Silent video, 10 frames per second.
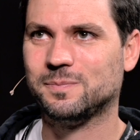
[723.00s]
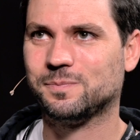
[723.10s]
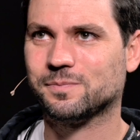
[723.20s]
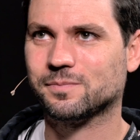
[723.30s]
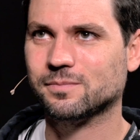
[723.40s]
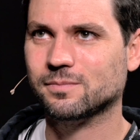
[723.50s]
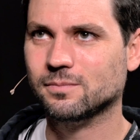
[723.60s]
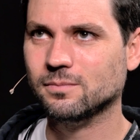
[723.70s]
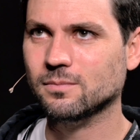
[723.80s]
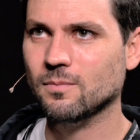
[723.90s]
From
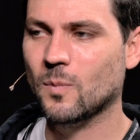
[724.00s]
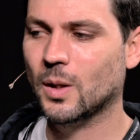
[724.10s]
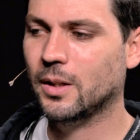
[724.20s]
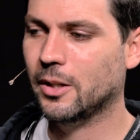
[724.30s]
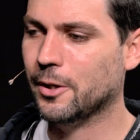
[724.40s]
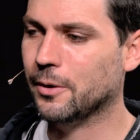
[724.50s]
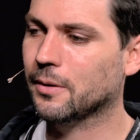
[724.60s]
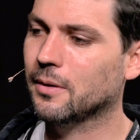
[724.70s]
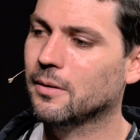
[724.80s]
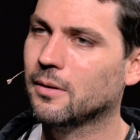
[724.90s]

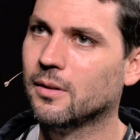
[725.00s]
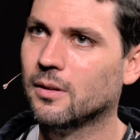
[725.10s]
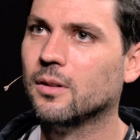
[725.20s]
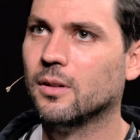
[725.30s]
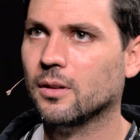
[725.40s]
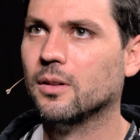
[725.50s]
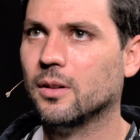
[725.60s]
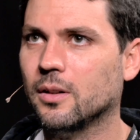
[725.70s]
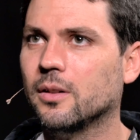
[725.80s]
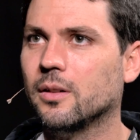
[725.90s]
a technical point of
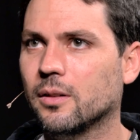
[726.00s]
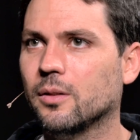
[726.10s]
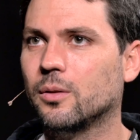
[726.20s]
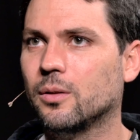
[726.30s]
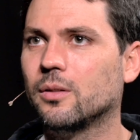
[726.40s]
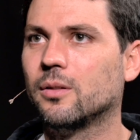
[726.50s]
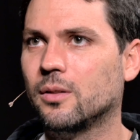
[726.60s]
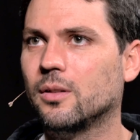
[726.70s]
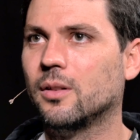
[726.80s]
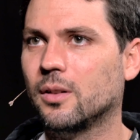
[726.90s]
view then, less
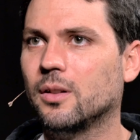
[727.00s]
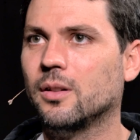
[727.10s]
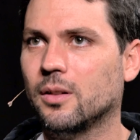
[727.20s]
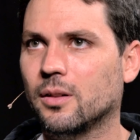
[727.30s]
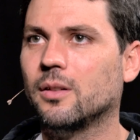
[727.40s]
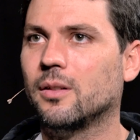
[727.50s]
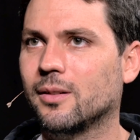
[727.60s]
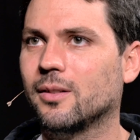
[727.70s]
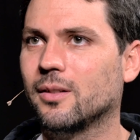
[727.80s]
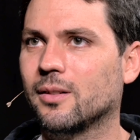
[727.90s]

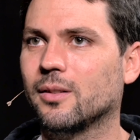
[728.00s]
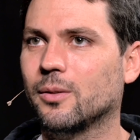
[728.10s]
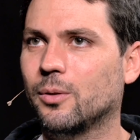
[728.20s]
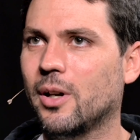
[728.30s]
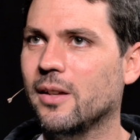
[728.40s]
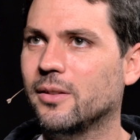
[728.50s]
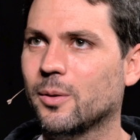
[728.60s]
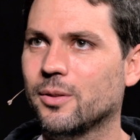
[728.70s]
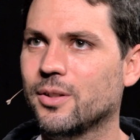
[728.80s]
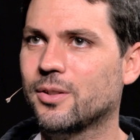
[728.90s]
communication or... Right, there
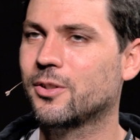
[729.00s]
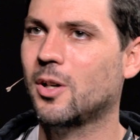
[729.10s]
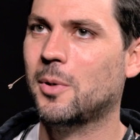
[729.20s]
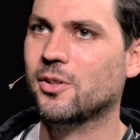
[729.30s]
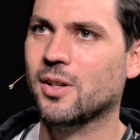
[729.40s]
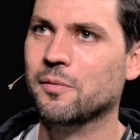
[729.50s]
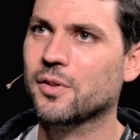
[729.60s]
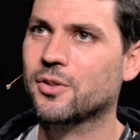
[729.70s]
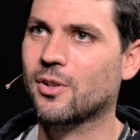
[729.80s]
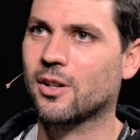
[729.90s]
was just so much
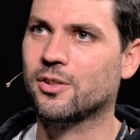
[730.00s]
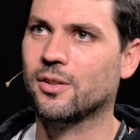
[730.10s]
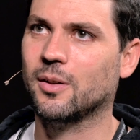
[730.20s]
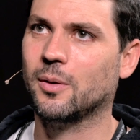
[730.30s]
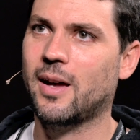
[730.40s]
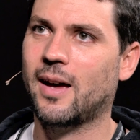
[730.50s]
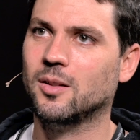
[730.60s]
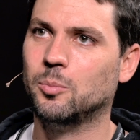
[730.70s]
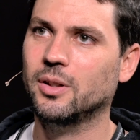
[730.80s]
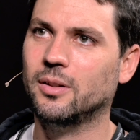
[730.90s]
infrastructure that we had
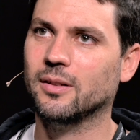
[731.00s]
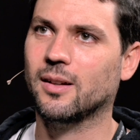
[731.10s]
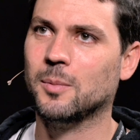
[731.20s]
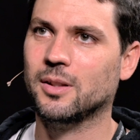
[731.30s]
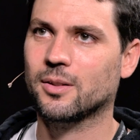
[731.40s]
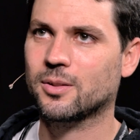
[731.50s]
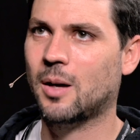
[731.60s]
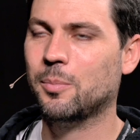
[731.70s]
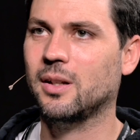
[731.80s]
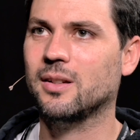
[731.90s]
to build. I mean, there's
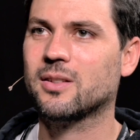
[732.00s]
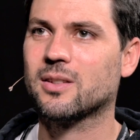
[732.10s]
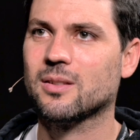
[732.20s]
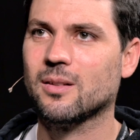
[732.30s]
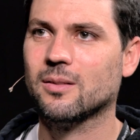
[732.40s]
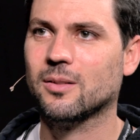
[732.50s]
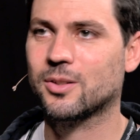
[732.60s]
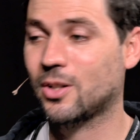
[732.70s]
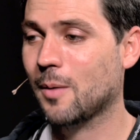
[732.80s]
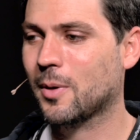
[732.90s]

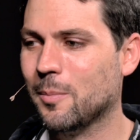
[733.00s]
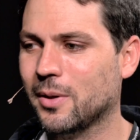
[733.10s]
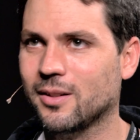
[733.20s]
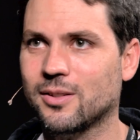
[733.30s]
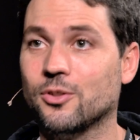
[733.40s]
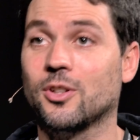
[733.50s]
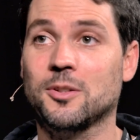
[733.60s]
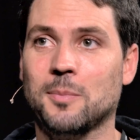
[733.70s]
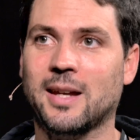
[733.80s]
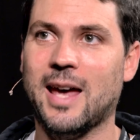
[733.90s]
startup companies that
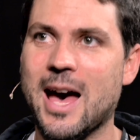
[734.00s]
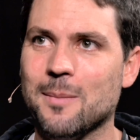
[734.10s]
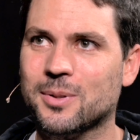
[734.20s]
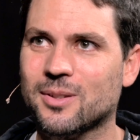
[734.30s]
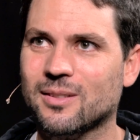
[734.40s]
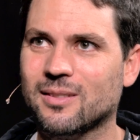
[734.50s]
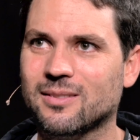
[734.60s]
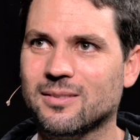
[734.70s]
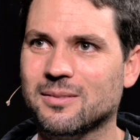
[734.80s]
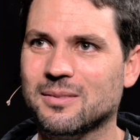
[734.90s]
just make apps.
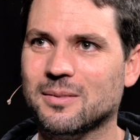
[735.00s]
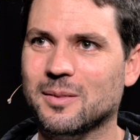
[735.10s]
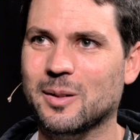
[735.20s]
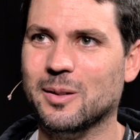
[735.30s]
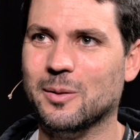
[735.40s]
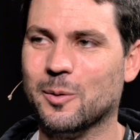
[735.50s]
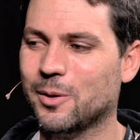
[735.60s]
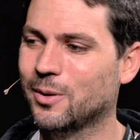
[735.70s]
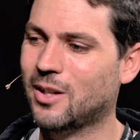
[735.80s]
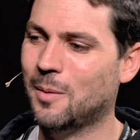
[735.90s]
Or
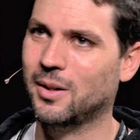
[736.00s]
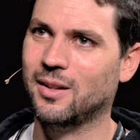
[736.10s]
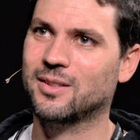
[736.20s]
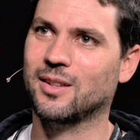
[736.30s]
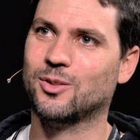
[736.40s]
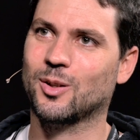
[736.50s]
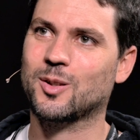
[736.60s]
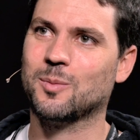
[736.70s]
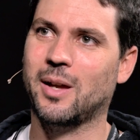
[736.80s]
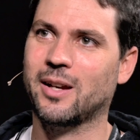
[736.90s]
there's companies that
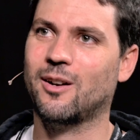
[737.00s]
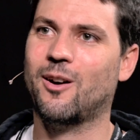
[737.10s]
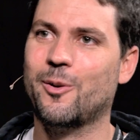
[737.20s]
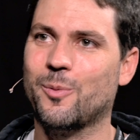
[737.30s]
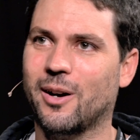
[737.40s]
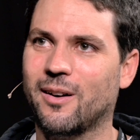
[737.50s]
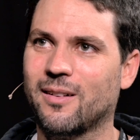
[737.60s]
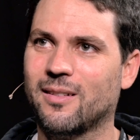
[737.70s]
just make hardware.